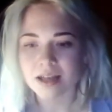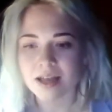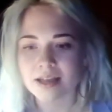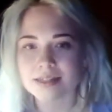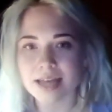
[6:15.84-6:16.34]

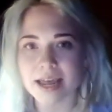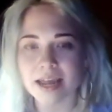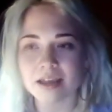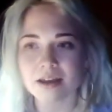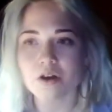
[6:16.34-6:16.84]

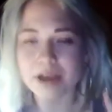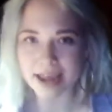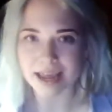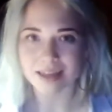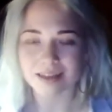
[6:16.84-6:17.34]
say,
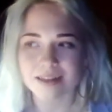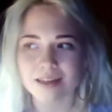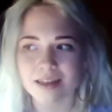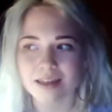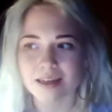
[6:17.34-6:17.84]
okay,
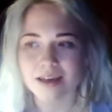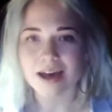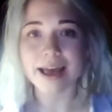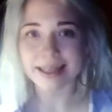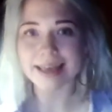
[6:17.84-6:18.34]

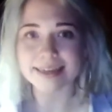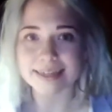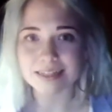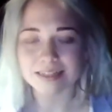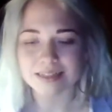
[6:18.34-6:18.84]
I like it,